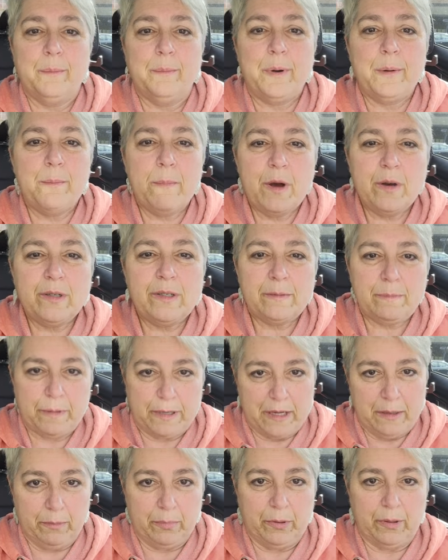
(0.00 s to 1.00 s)
But most
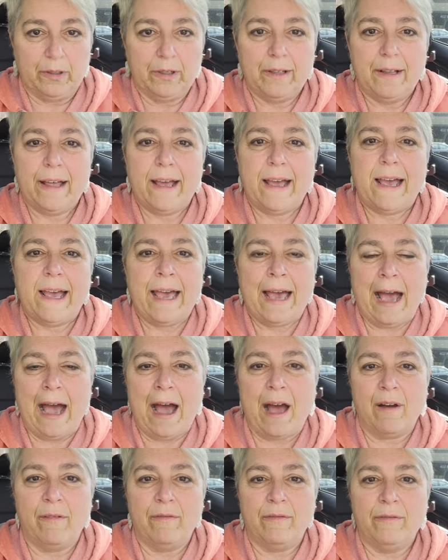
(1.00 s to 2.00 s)
people
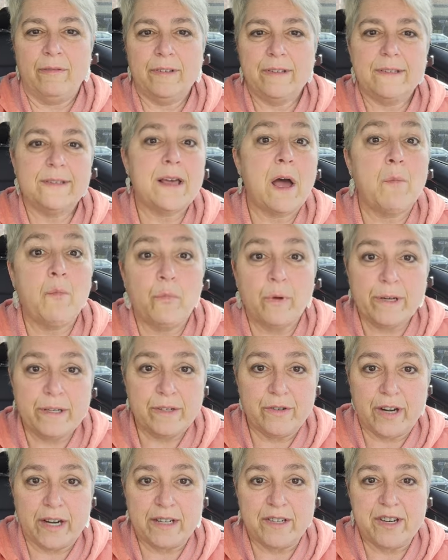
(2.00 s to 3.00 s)
have some
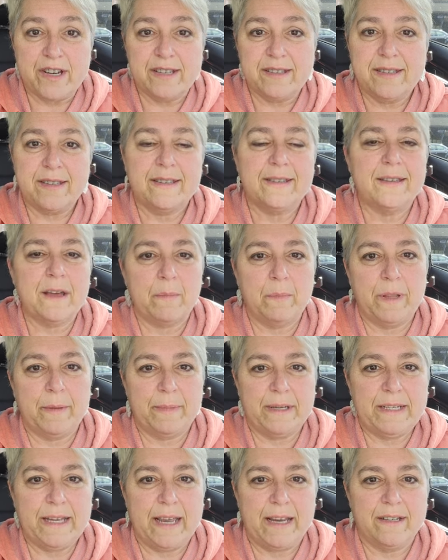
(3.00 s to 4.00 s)
restrictions, some
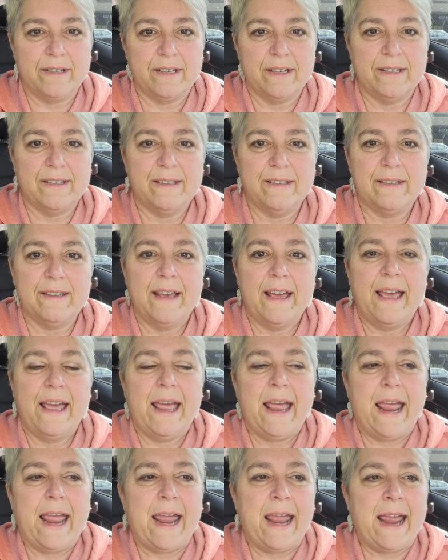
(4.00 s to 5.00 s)
limitations,
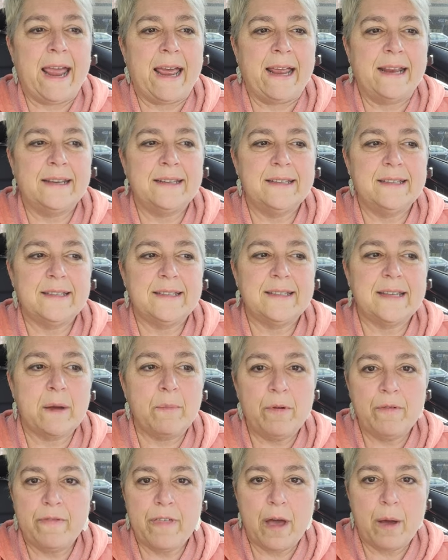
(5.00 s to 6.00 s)
and
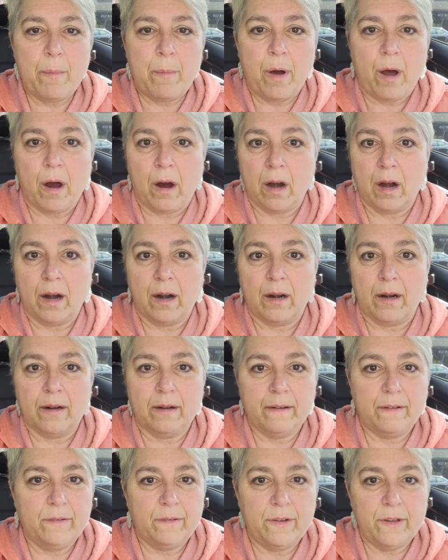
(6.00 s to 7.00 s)
some of them
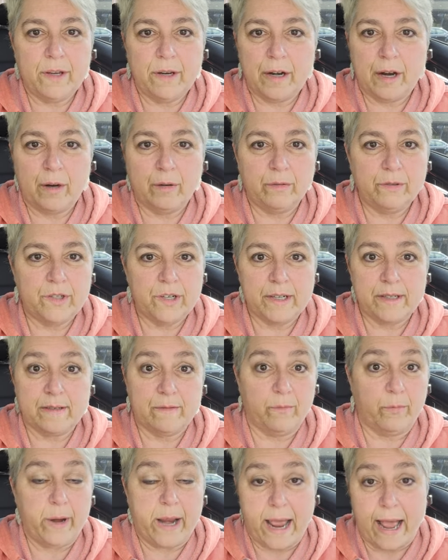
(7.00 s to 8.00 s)
are, you know, just
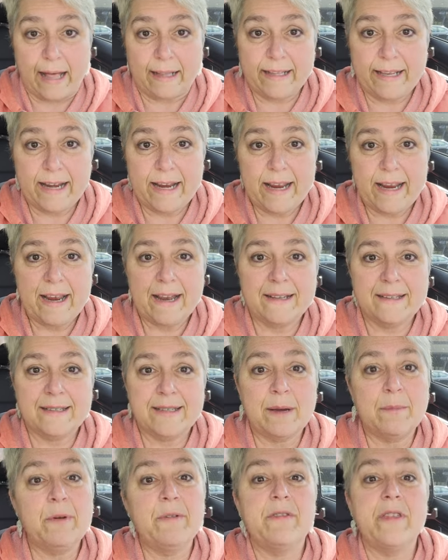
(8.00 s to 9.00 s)
reality, and
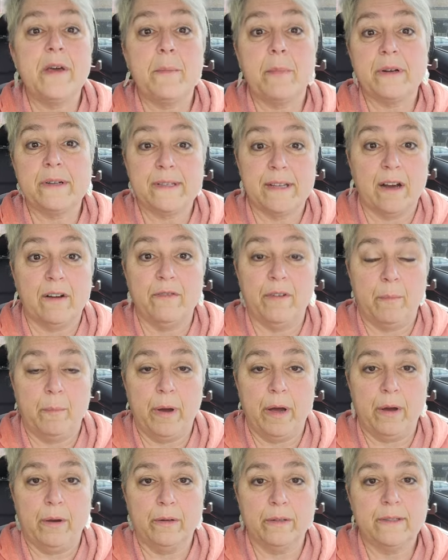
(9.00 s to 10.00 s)
some of them are
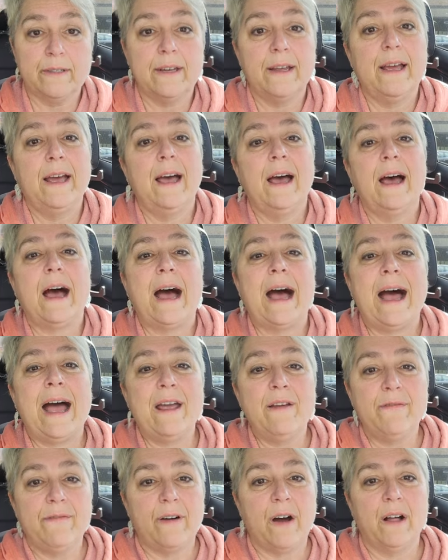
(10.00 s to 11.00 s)
self-imposed.
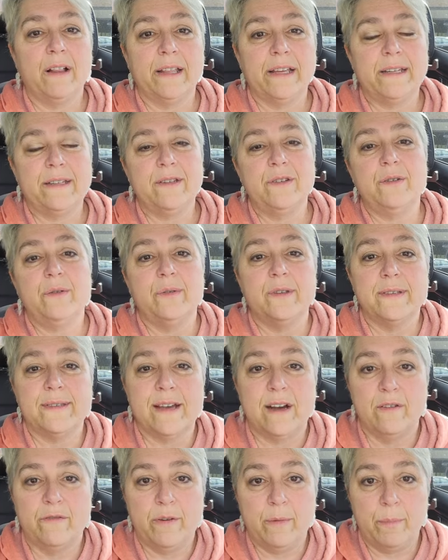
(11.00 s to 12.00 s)
I fall into the
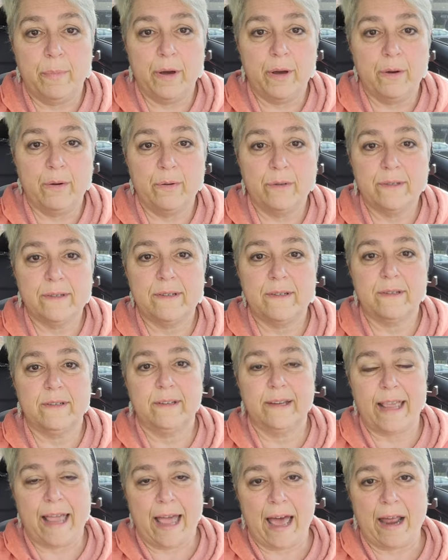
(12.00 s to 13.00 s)
self-imposed
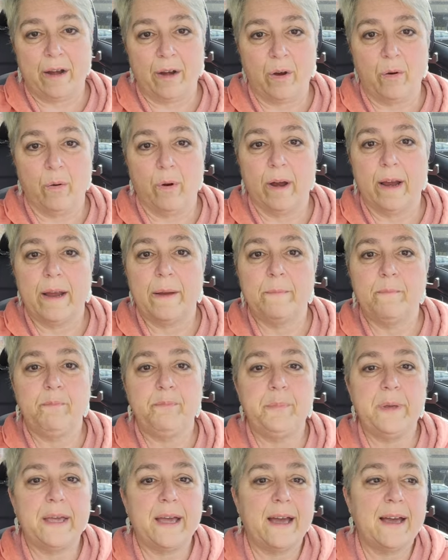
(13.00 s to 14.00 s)
category
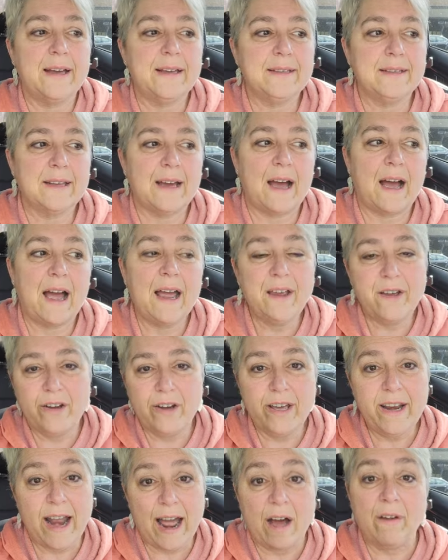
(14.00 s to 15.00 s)
because I
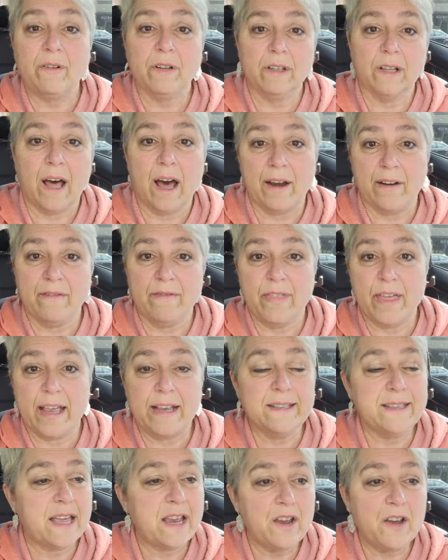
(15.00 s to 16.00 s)
could have a lot of
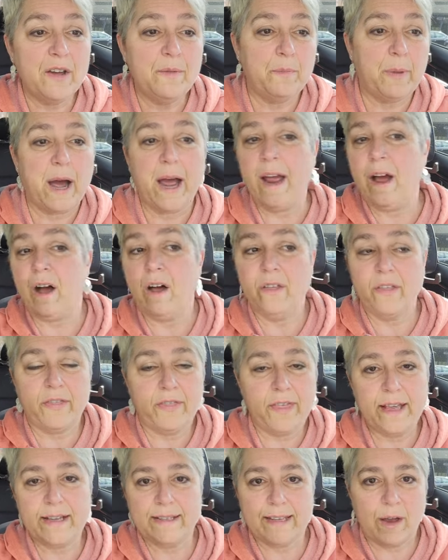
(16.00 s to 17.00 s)
things. I could buy all the
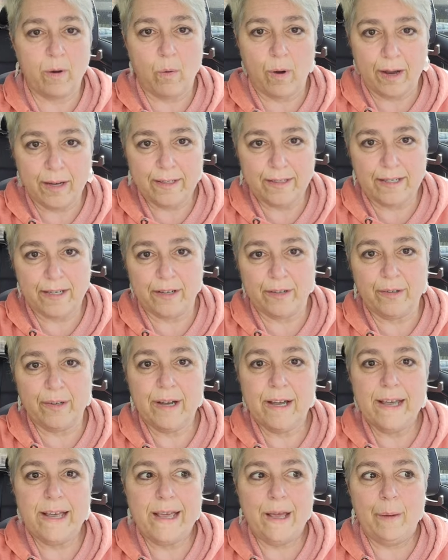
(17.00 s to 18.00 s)
things I want to,
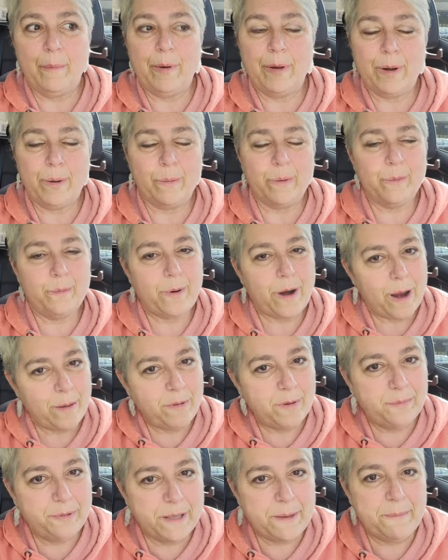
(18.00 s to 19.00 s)
but it would
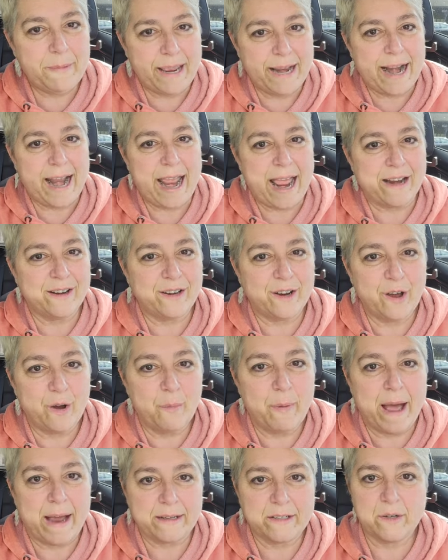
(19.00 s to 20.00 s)
probably mean I had to
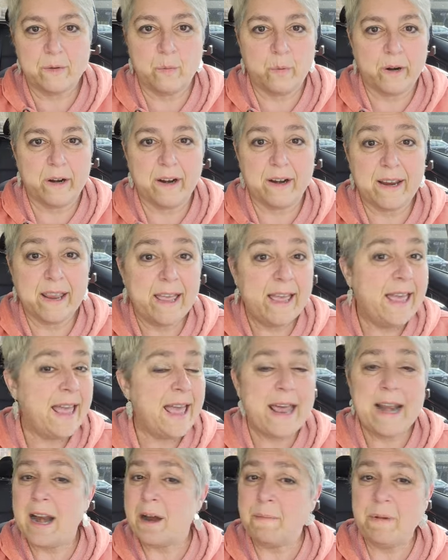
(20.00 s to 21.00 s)
go back to work,
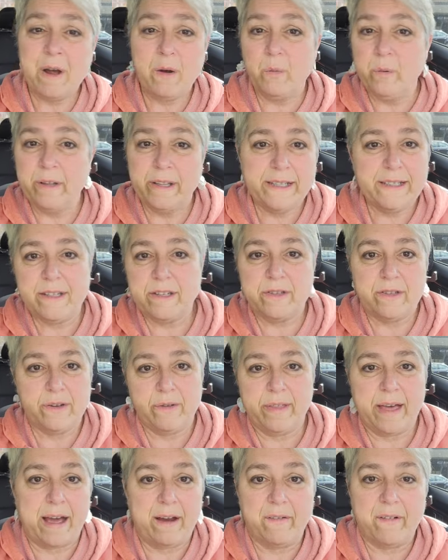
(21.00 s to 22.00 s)
and I'm not willing to
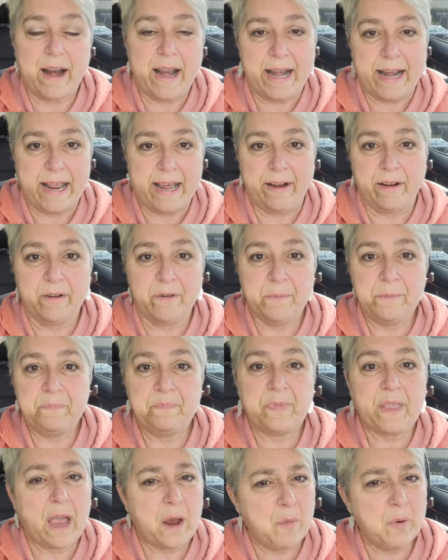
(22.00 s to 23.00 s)
do that right now.
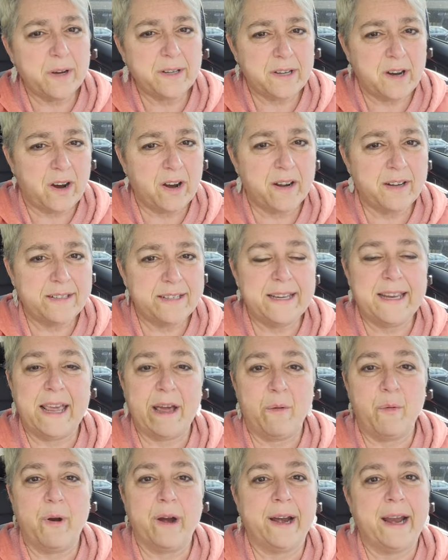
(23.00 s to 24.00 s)
I worked hard to
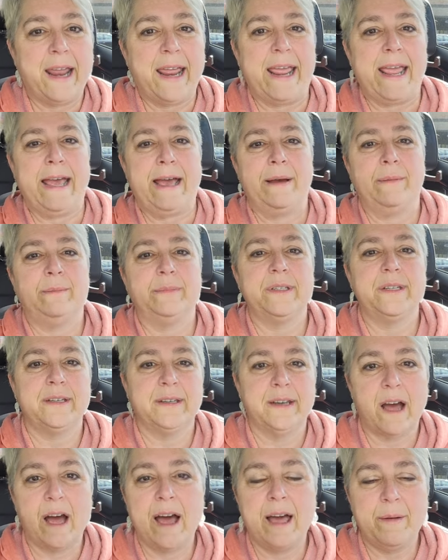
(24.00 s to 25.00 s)
get where I am, to
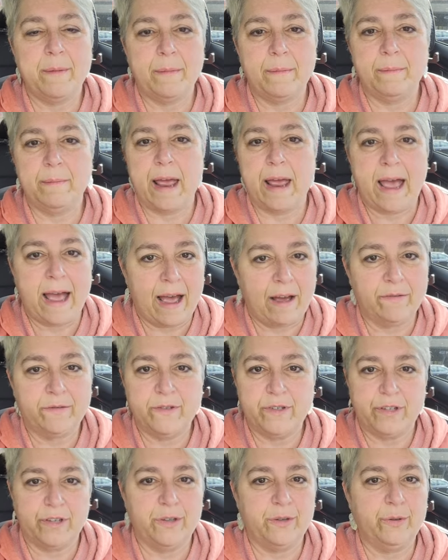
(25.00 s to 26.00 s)
not
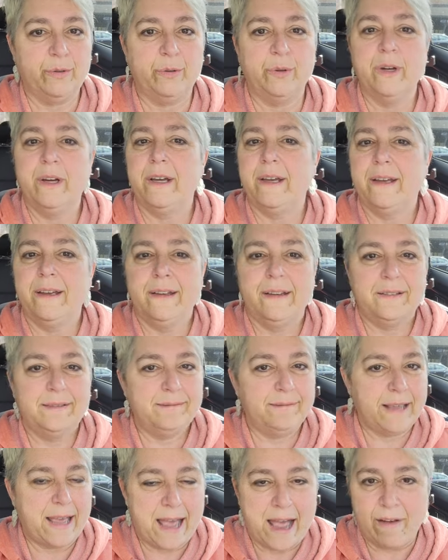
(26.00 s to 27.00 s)
have to
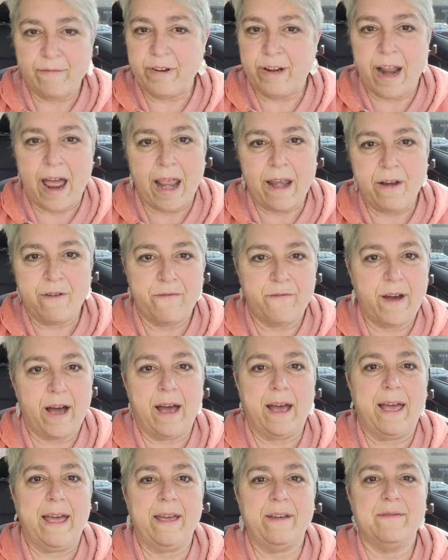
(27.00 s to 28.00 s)
have a
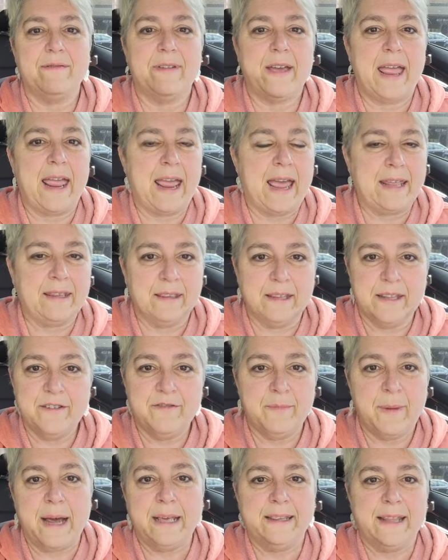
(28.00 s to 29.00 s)
9-to-5 and
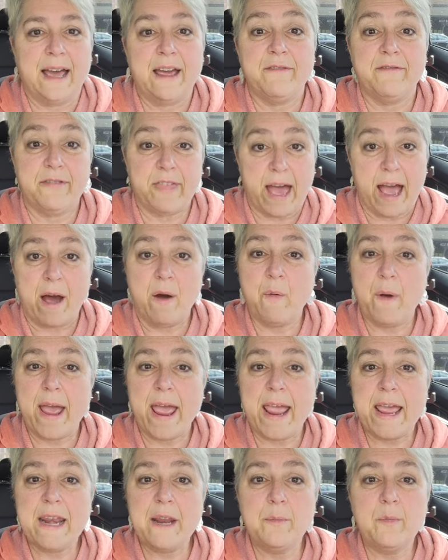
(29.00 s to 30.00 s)
live my life that
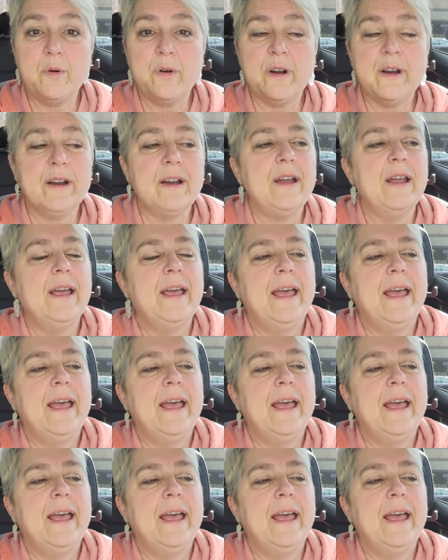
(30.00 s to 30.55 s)
way anymore.